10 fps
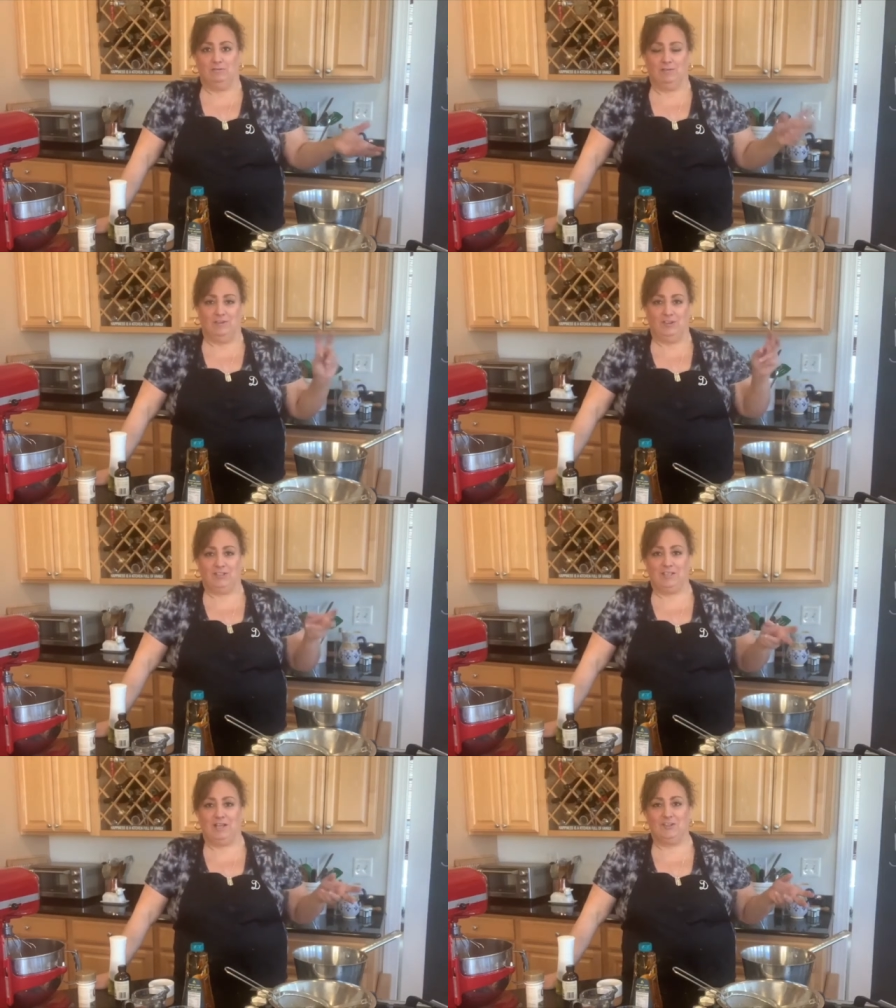in the
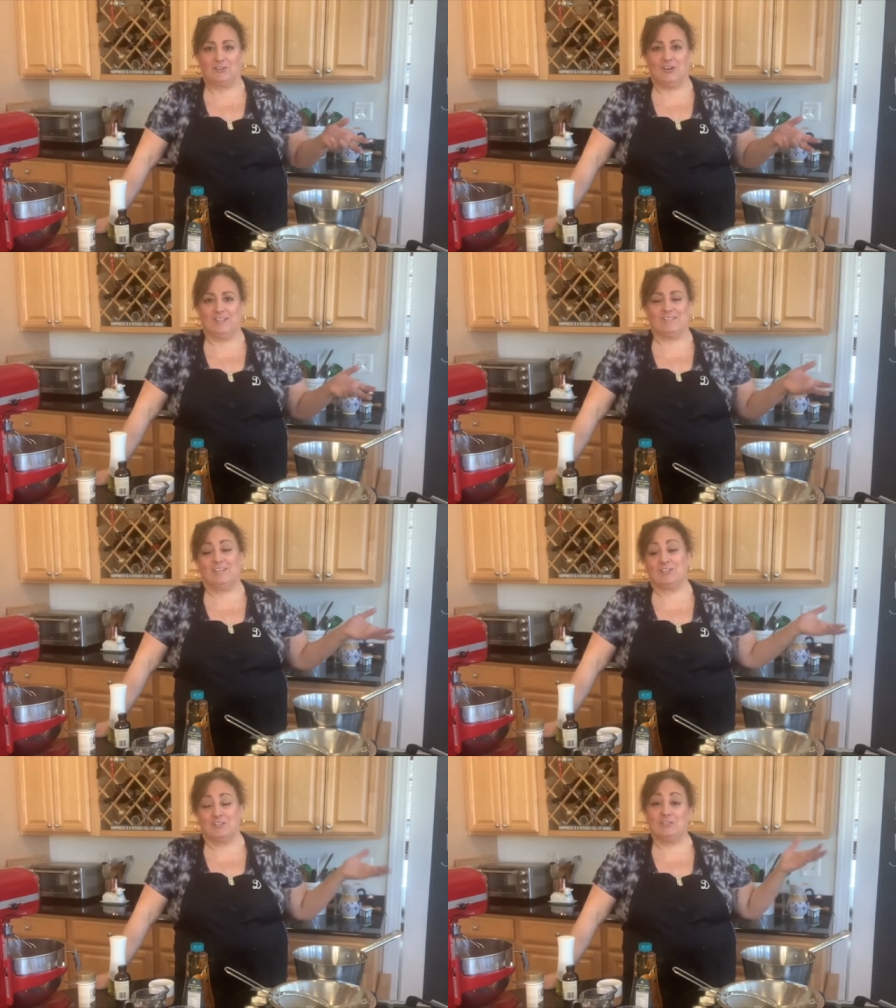Italian
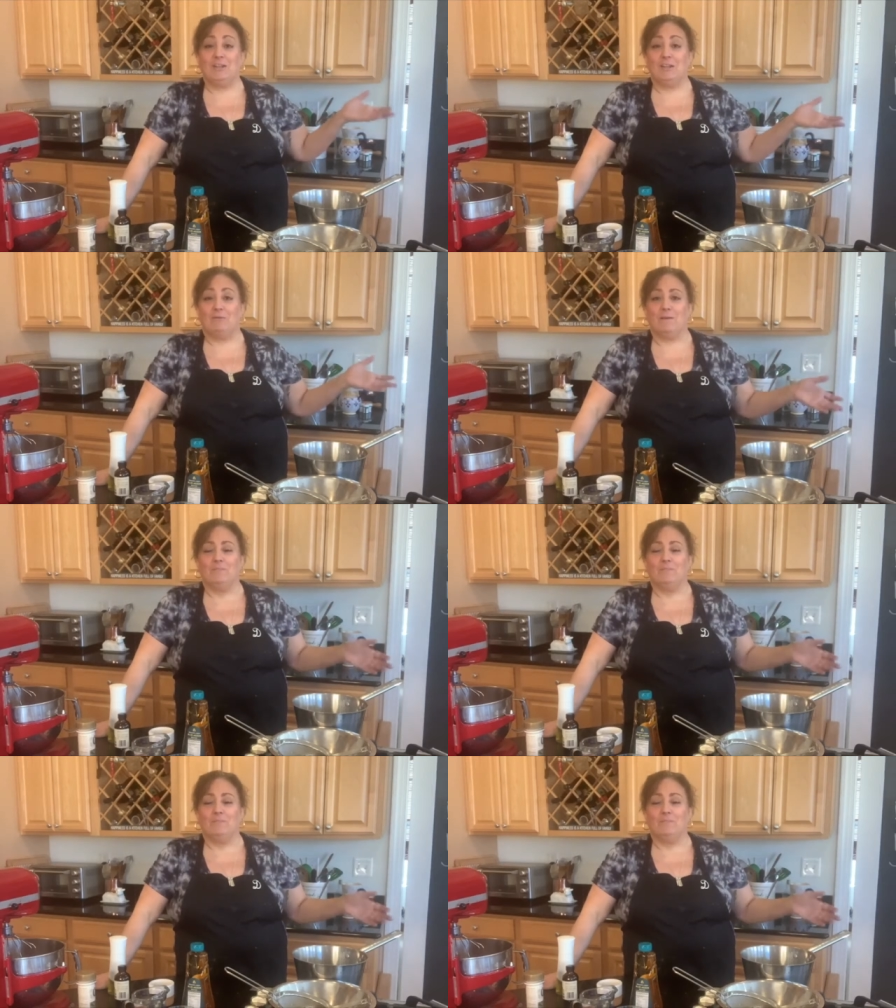translation. So anyway,